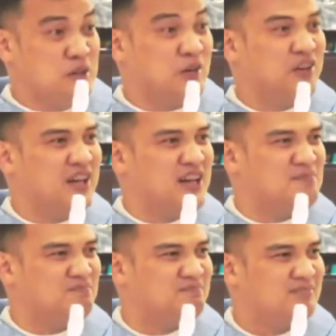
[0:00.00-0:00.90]

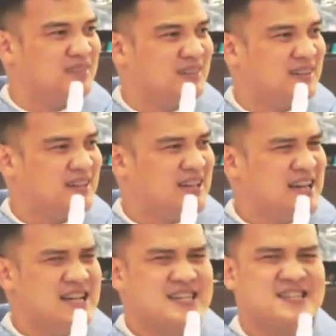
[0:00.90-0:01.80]
Miriam,
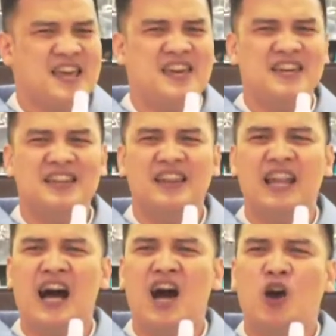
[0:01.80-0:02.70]
say it
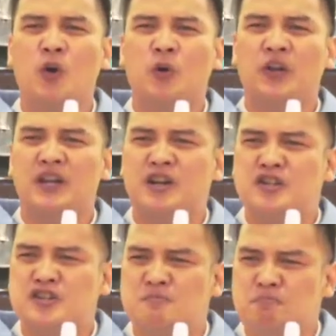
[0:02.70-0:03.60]
loud and
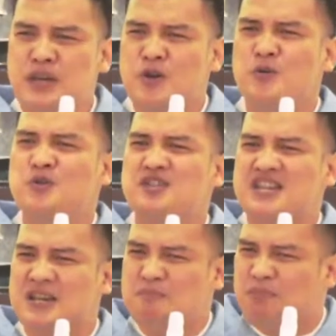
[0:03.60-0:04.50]
there's
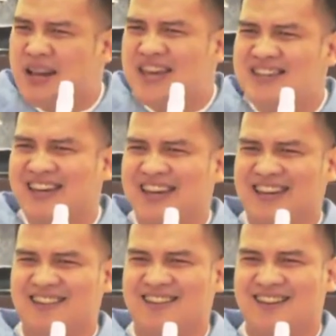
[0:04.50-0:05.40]
music
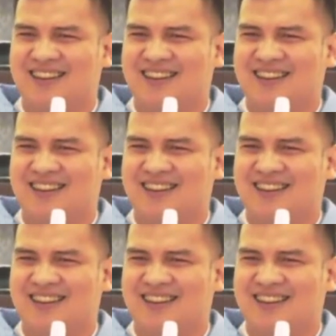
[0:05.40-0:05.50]
playing.